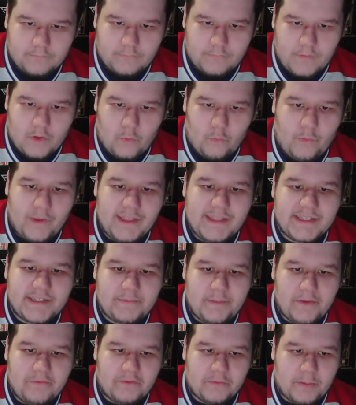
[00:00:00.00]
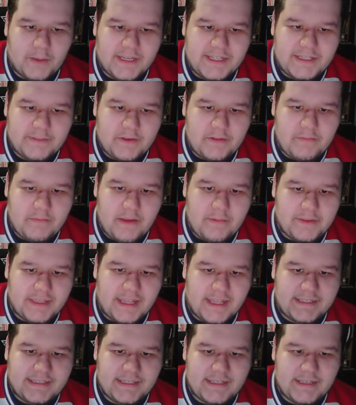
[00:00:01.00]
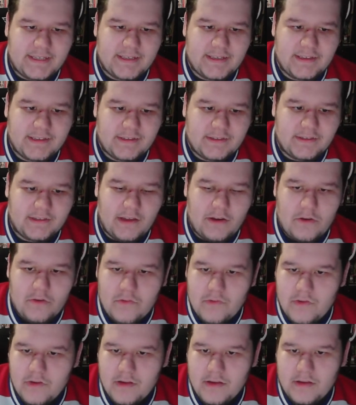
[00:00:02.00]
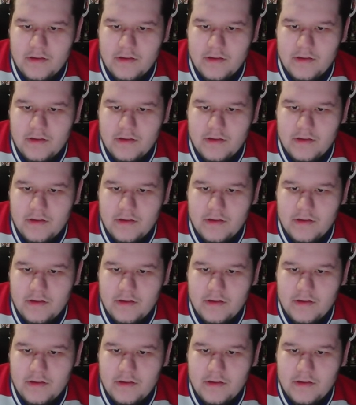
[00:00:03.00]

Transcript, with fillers: Wins above replacement? Maybe that's it? No.